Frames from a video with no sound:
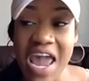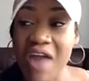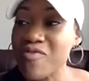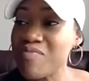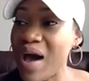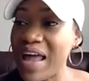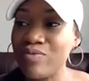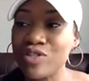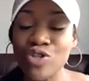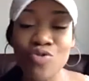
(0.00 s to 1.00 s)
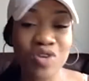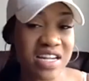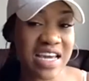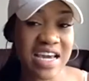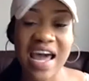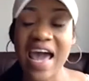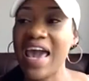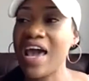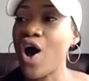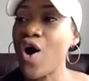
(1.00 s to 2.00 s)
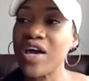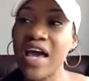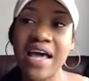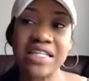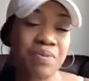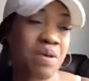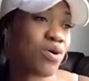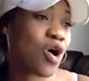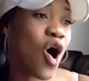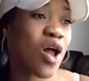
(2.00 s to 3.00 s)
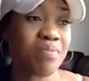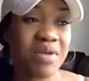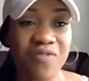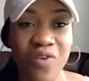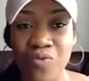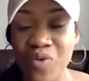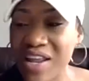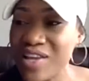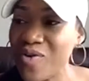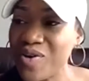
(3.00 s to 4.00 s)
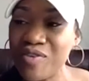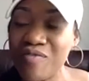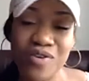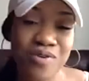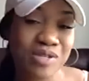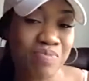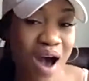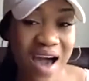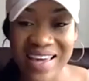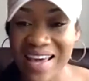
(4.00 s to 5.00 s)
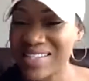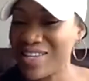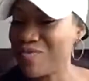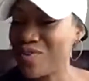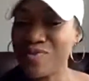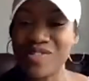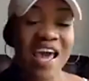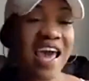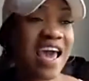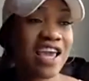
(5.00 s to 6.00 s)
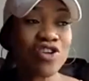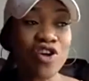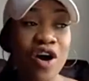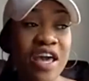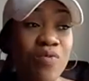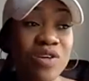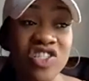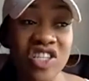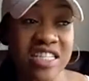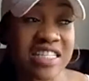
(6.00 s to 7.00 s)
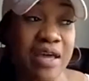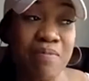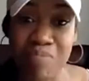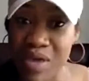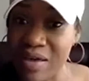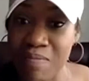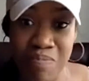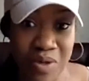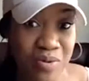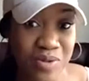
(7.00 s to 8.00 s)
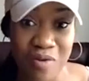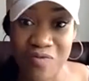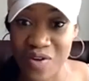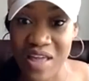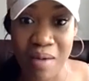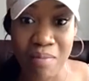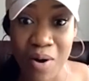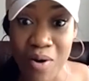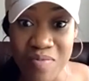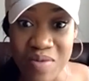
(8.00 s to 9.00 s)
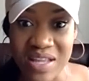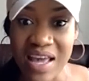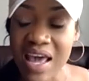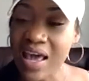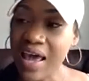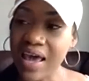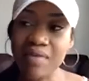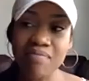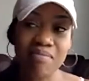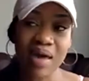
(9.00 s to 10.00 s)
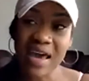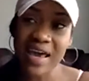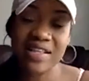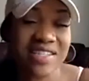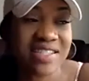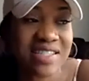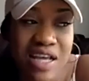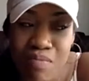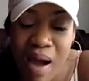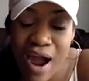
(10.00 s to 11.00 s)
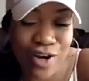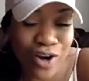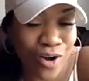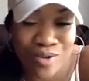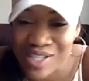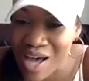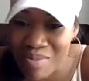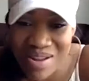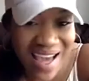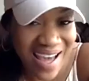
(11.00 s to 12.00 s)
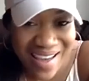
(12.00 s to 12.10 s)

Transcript: Everybody was tuning in. I had all kinds of people calling me for radio interviews, podcast interviews. You know, it was just a big buildup for that moment. And man, to see my girls come alive.